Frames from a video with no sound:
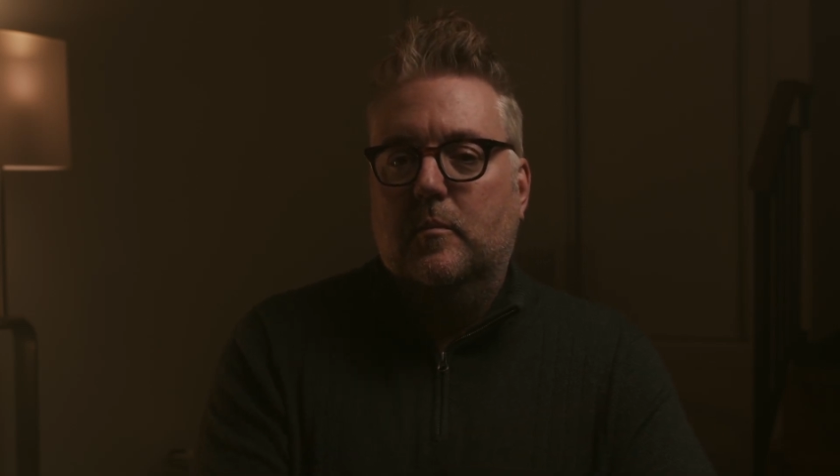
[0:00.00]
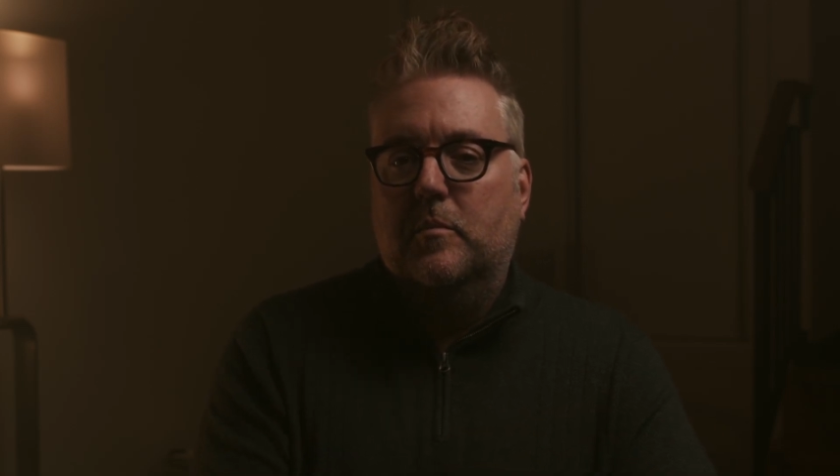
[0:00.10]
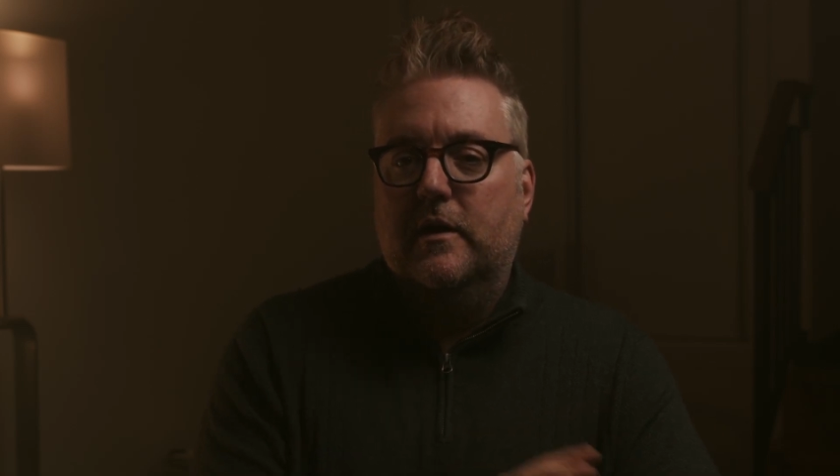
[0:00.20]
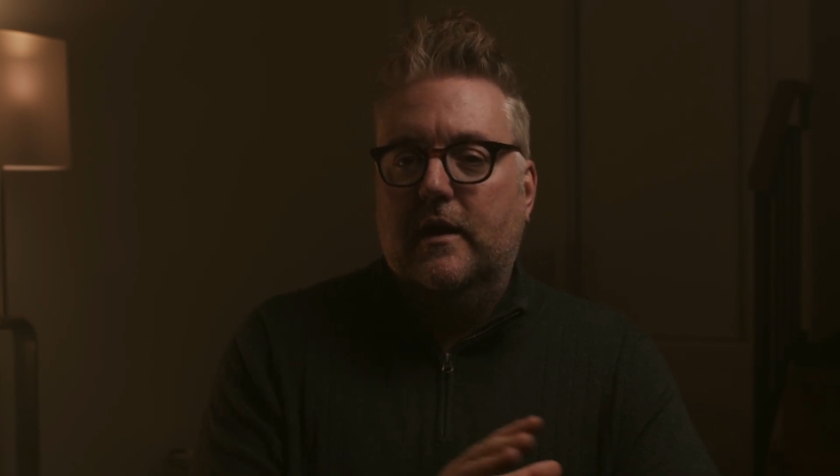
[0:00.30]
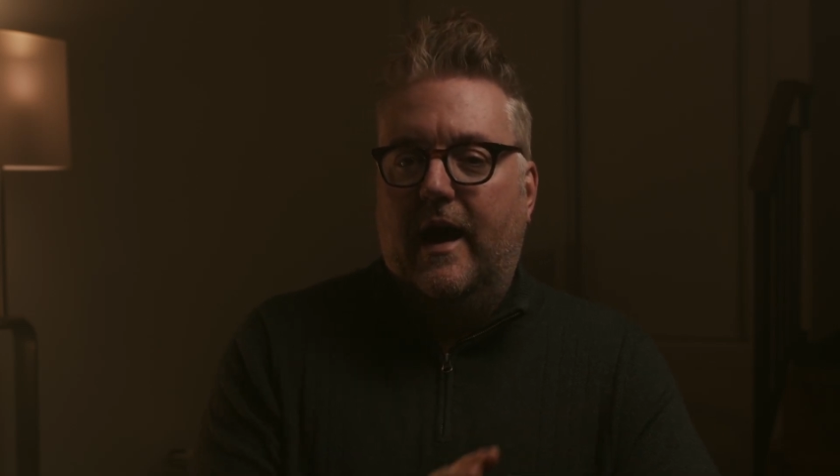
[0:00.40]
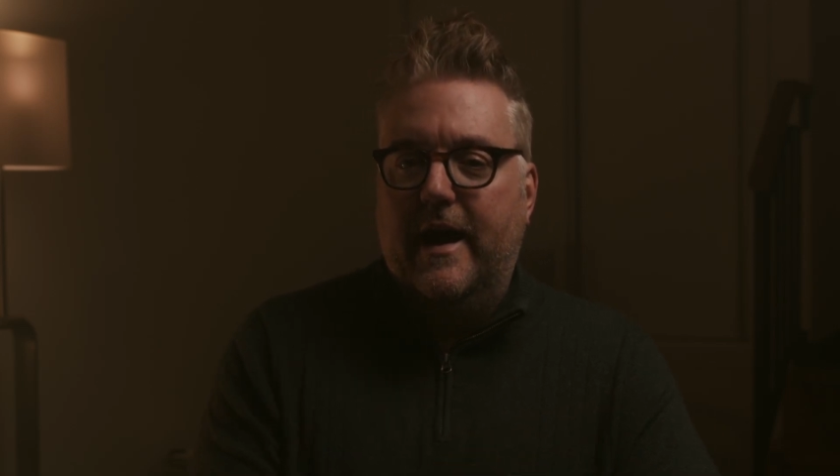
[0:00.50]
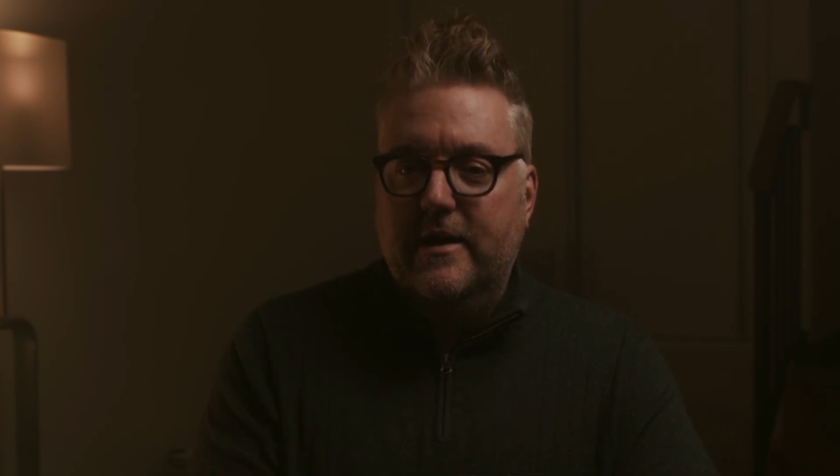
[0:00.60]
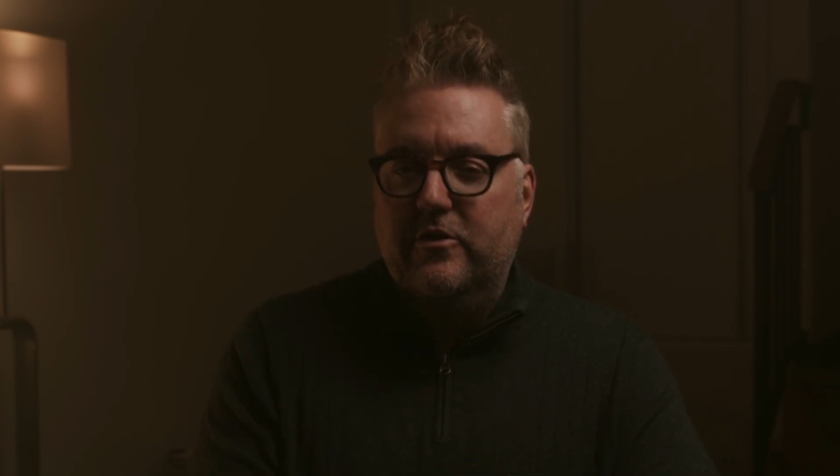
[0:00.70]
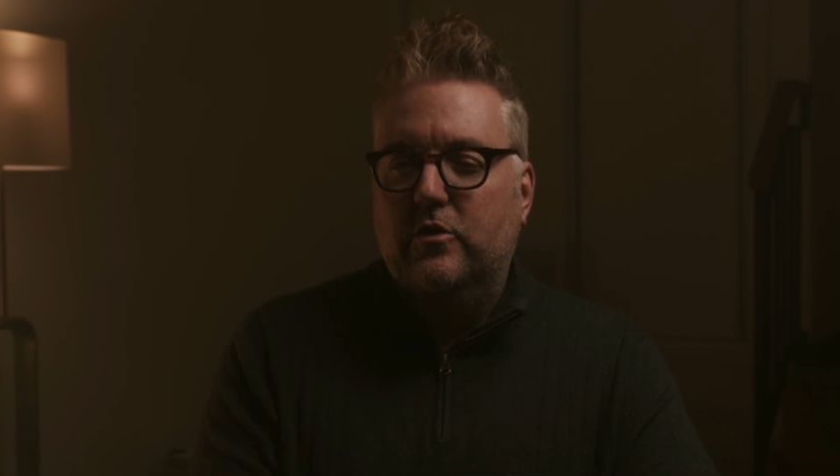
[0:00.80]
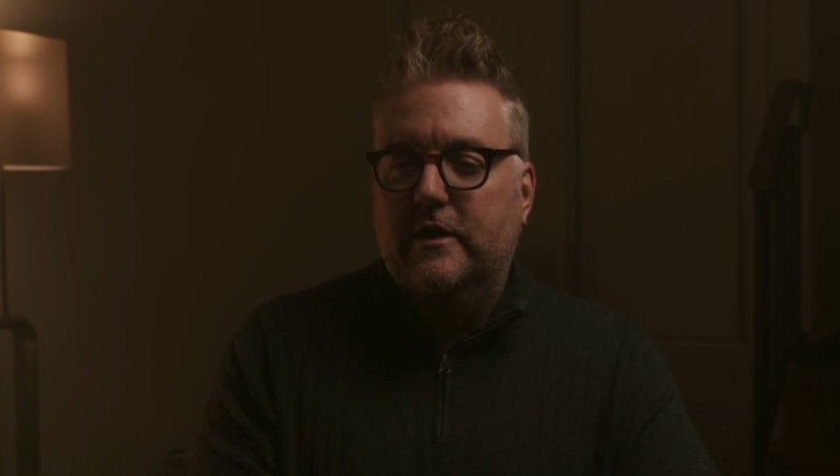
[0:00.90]
But I
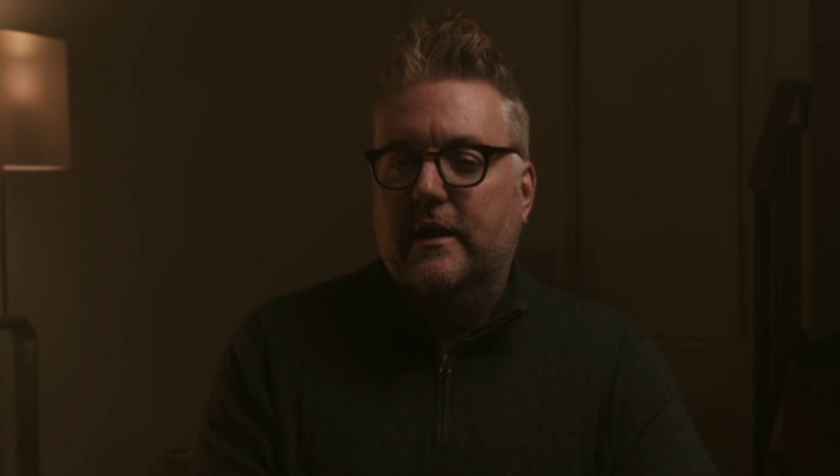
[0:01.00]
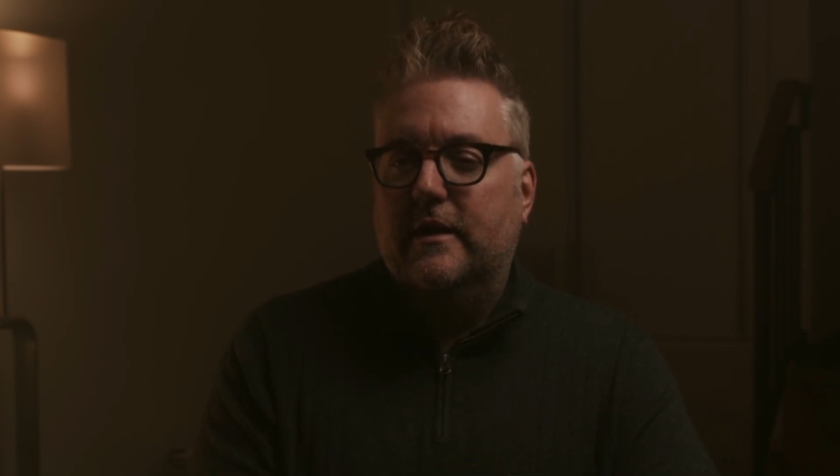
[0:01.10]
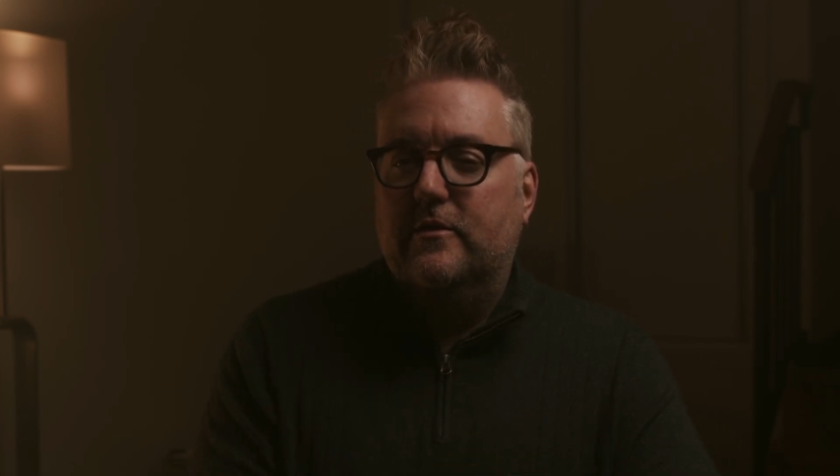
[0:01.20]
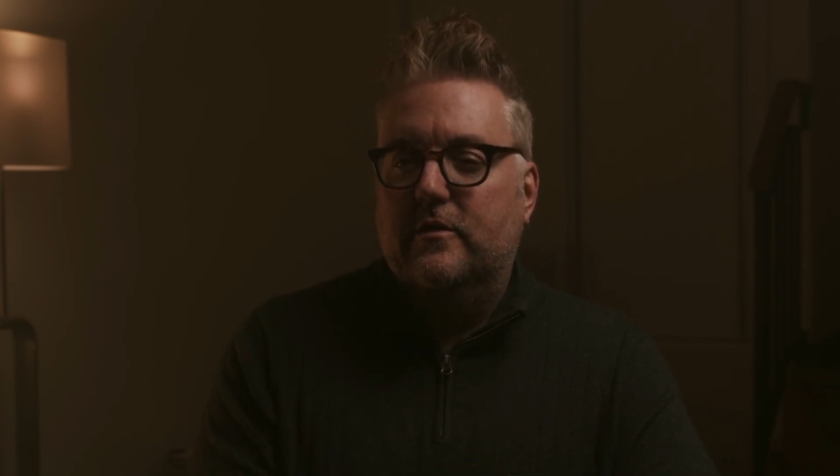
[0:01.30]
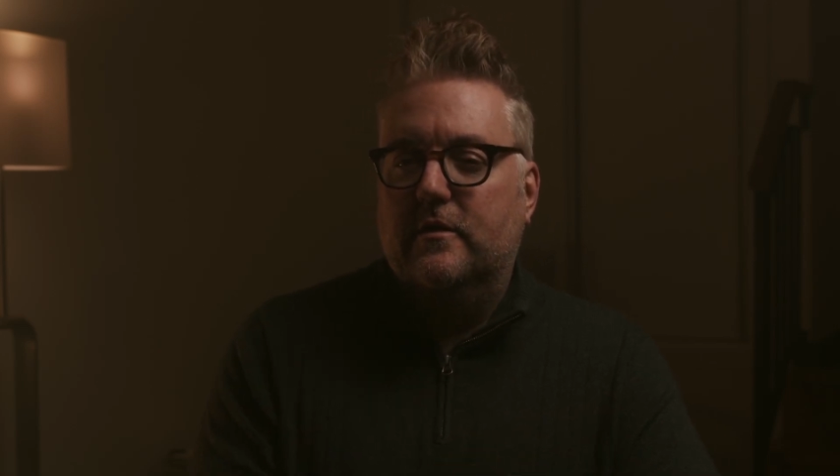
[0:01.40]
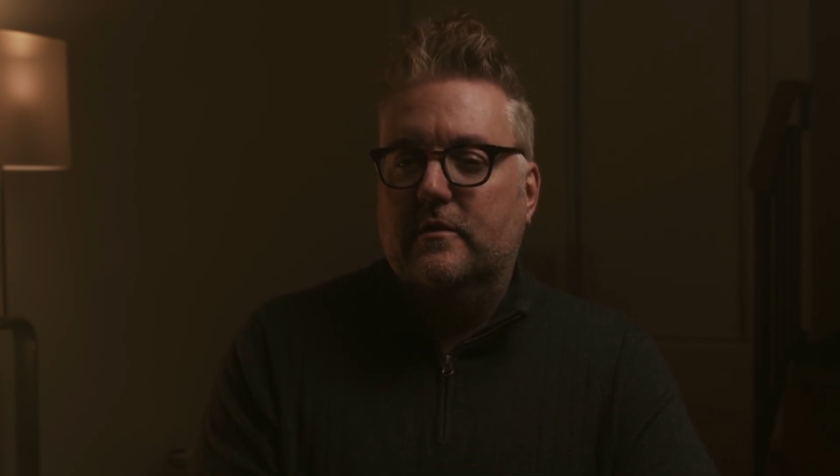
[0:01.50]
do get